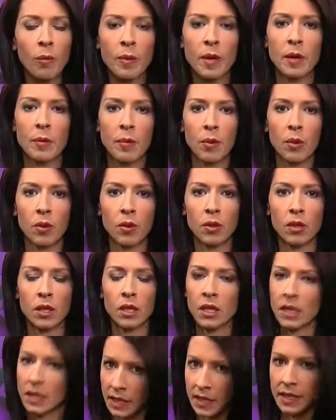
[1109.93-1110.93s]
people
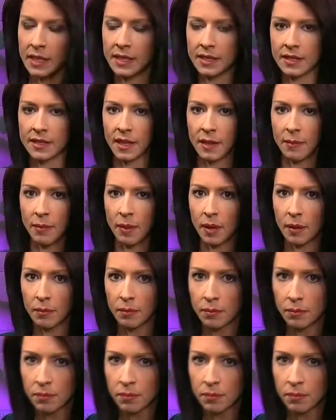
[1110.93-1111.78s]
need to step up.